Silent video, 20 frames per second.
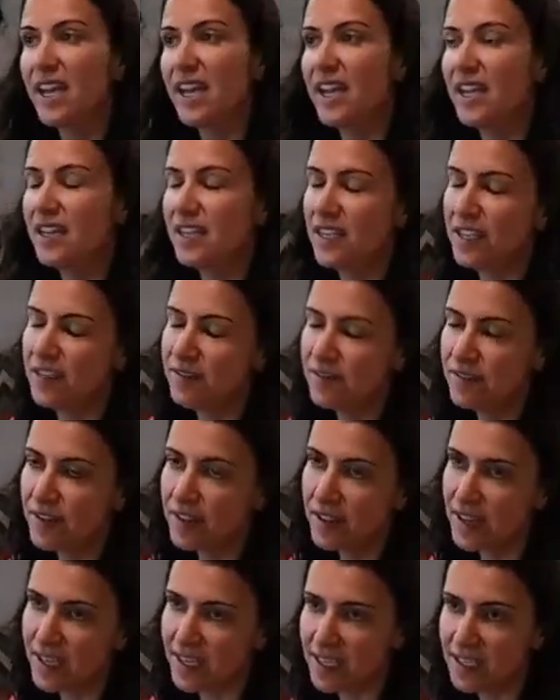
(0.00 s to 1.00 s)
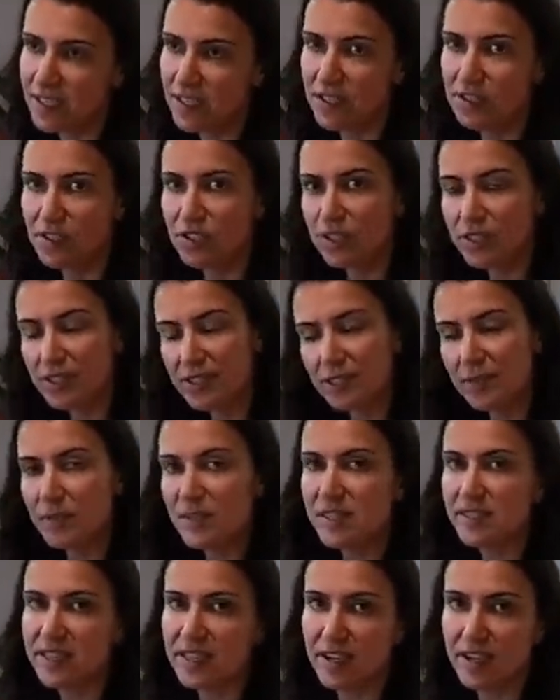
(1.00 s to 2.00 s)
And even then, just to
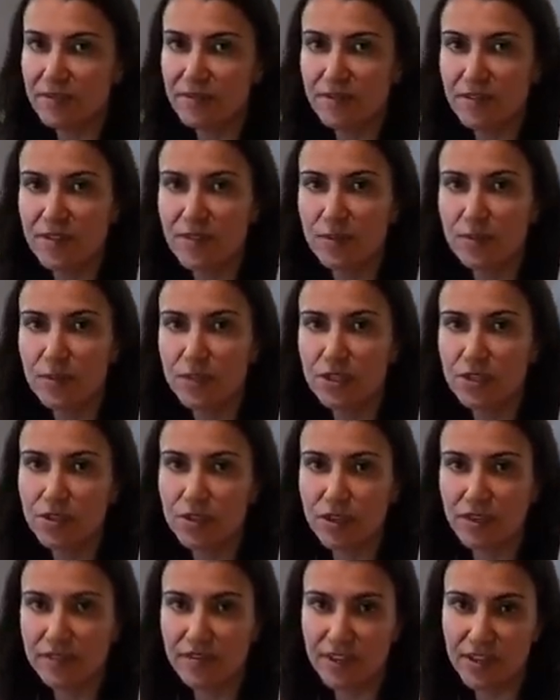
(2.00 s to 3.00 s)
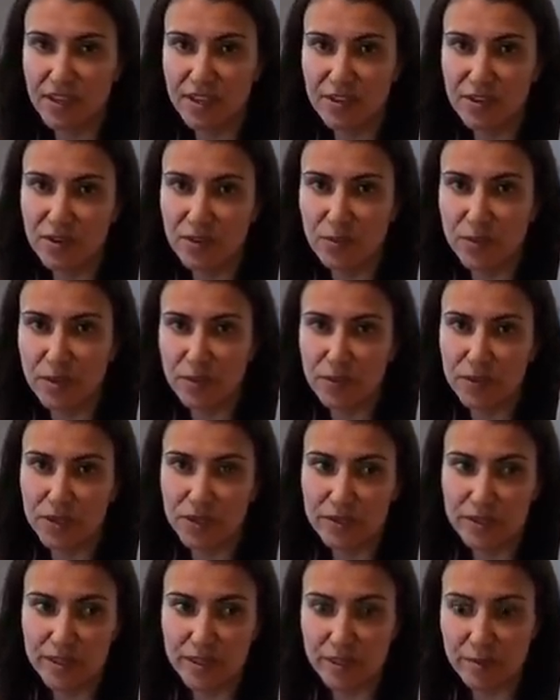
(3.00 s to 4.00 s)
be safe, we turn off the heater when we're
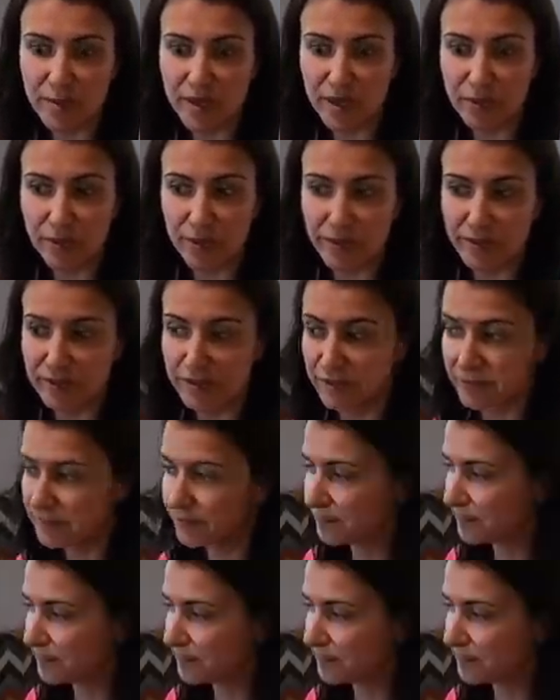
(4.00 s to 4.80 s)
using the microwave.